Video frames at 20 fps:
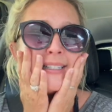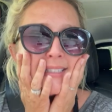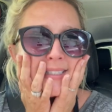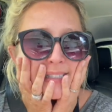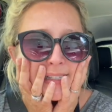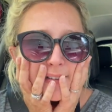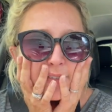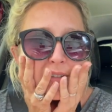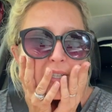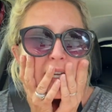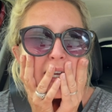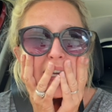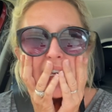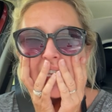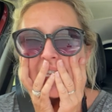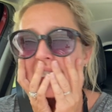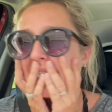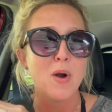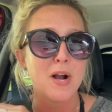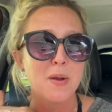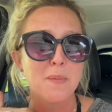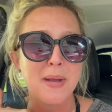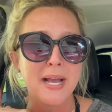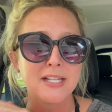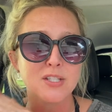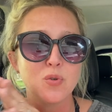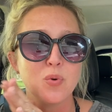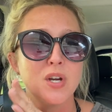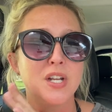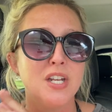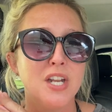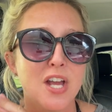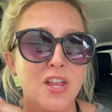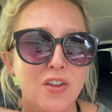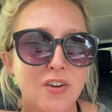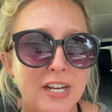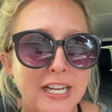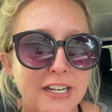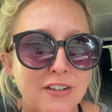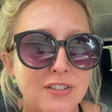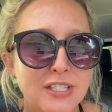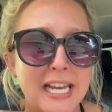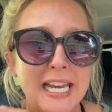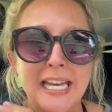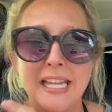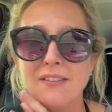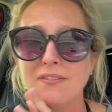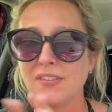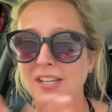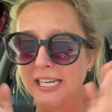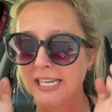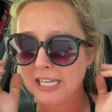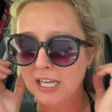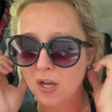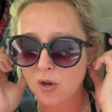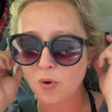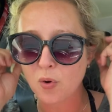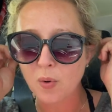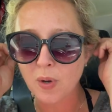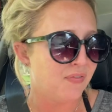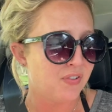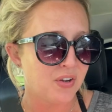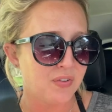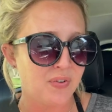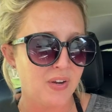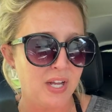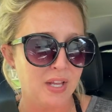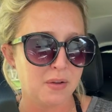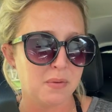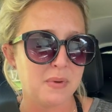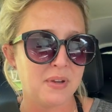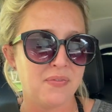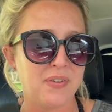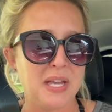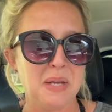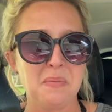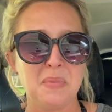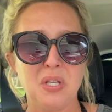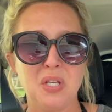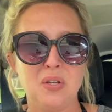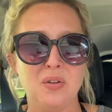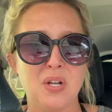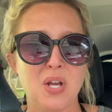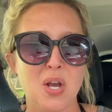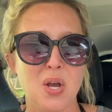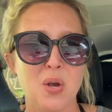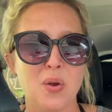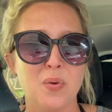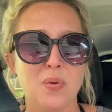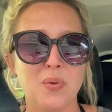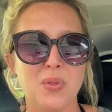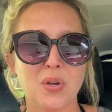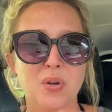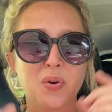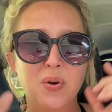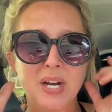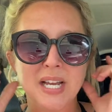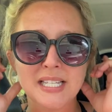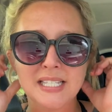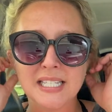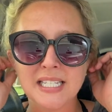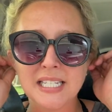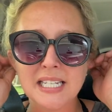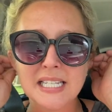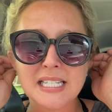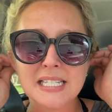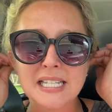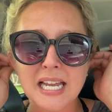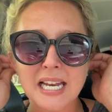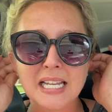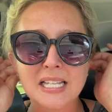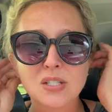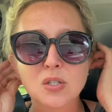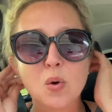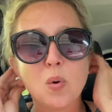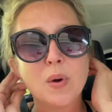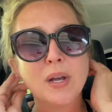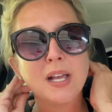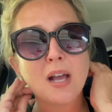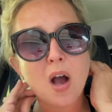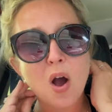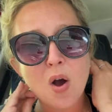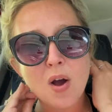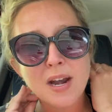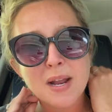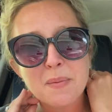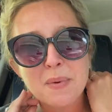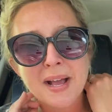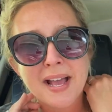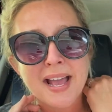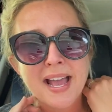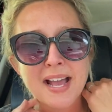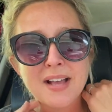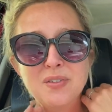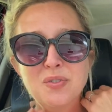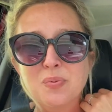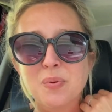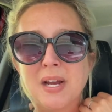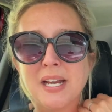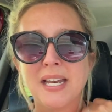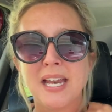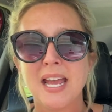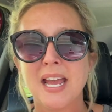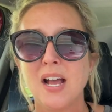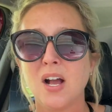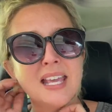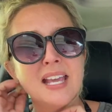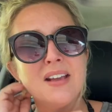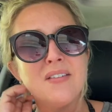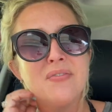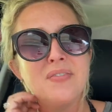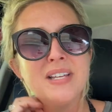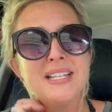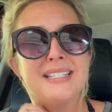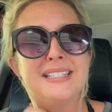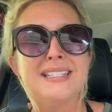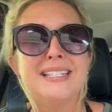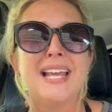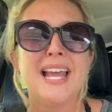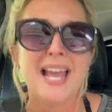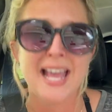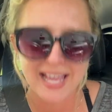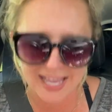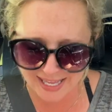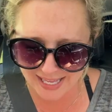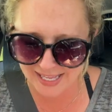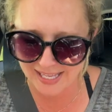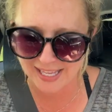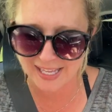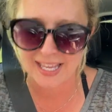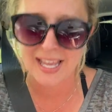Love you guys. Welcome back to another entertaining video. If you're following my family, you know the craziness that is going on at my house right now. Every day